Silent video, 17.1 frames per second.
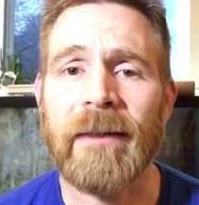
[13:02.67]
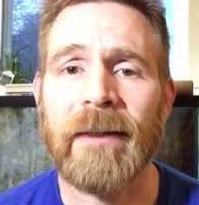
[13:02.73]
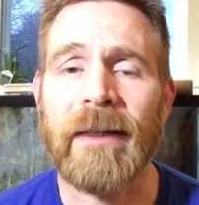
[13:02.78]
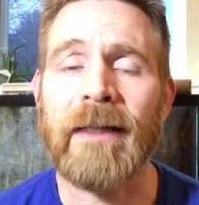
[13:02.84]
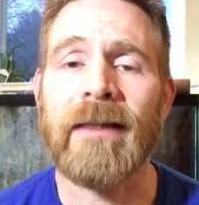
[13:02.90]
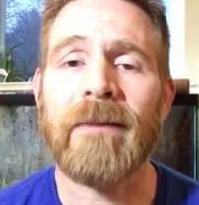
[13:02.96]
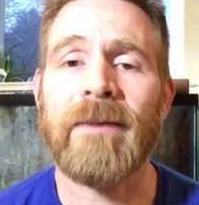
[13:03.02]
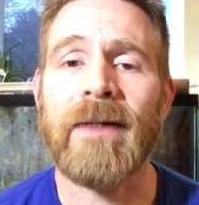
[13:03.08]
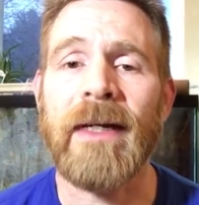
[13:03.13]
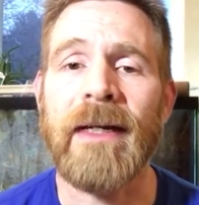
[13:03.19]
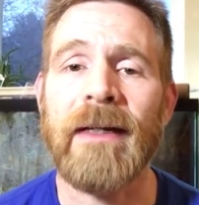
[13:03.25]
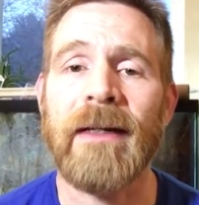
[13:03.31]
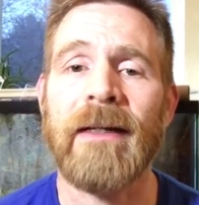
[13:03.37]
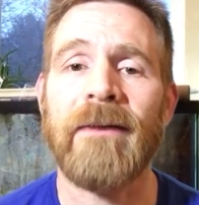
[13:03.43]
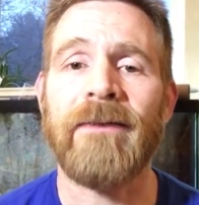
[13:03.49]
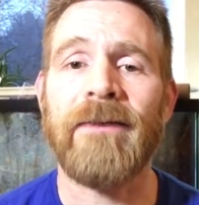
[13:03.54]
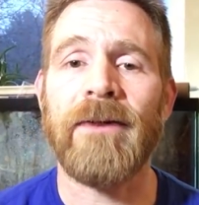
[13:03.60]
get them to eat
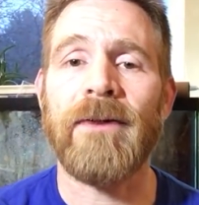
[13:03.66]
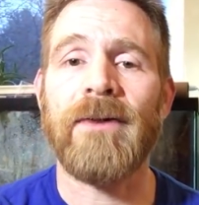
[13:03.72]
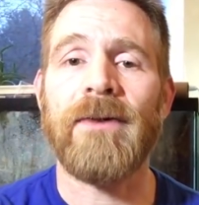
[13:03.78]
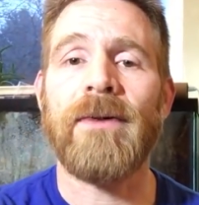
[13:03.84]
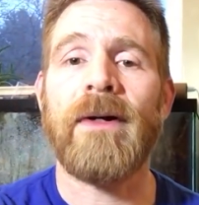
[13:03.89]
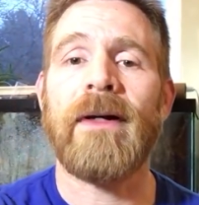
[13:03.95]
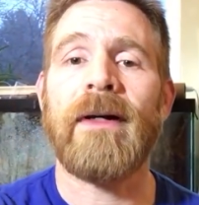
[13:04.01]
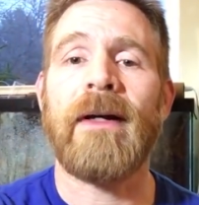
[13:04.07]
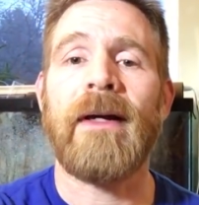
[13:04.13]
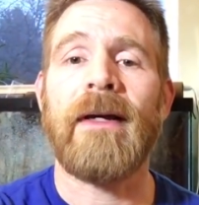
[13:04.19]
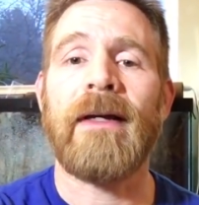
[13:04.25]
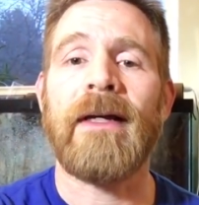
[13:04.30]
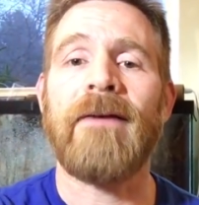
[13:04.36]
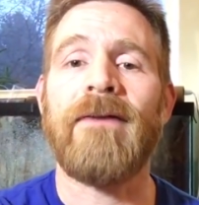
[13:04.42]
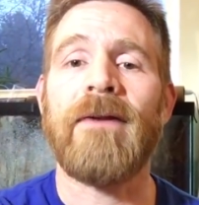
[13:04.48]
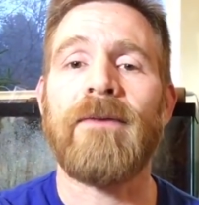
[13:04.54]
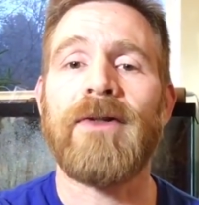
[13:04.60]
it if you
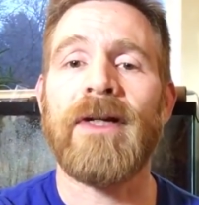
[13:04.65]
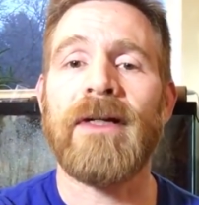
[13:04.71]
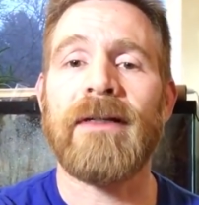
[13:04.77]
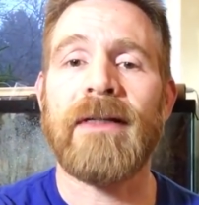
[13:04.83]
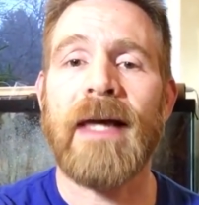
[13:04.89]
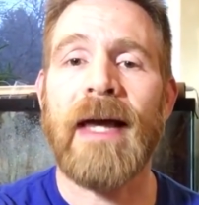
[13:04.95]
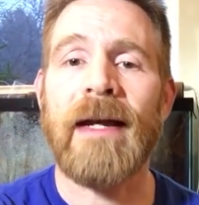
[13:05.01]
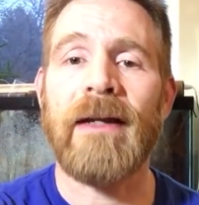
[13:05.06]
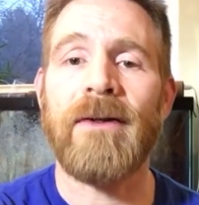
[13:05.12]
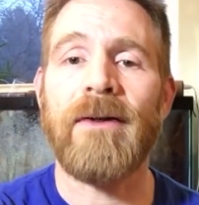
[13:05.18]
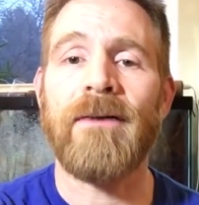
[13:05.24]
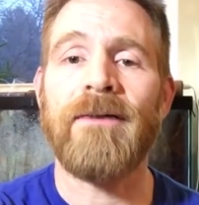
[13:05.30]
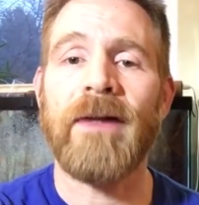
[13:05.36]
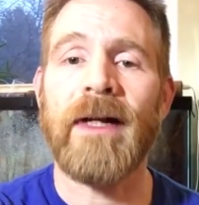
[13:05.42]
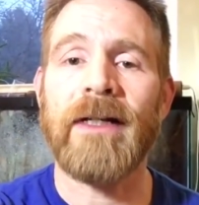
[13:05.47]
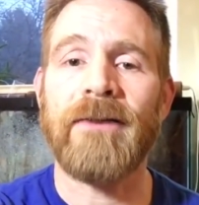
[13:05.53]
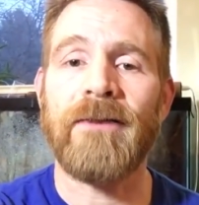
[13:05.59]
give them just that and no
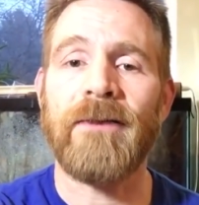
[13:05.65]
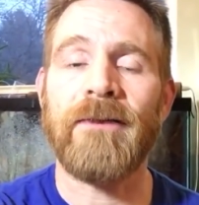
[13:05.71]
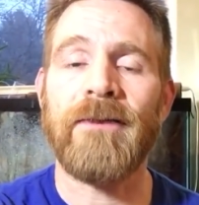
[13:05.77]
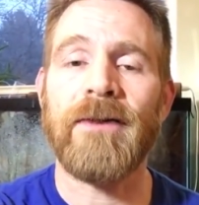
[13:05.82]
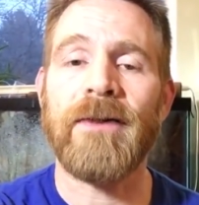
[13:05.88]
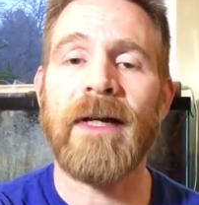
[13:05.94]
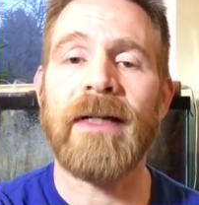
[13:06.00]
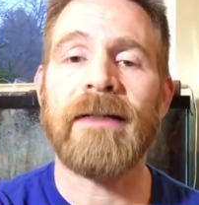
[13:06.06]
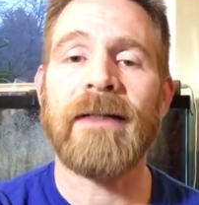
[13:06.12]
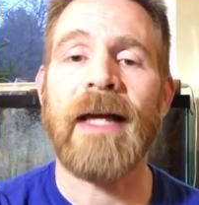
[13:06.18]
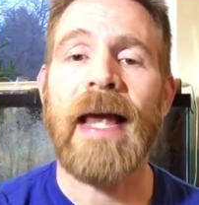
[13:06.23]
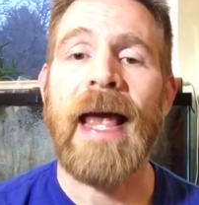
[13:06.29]
flies for a few days.